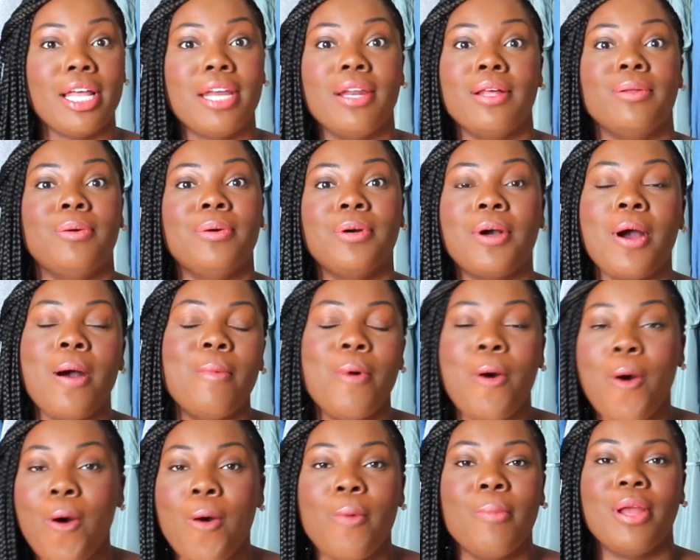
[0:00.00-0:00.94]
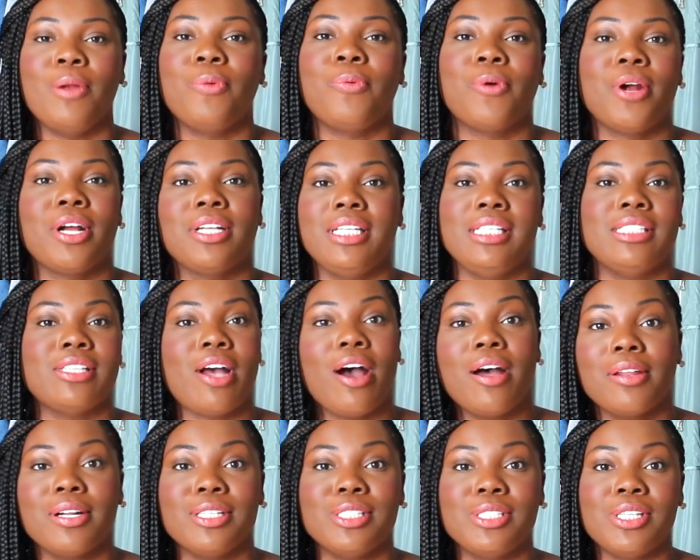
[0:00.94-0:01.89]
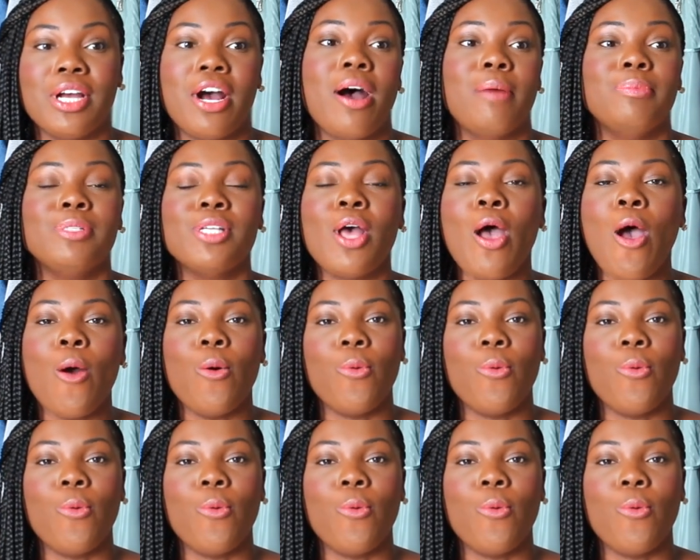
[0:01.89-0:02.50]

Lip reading: let alone come home and work these other jobs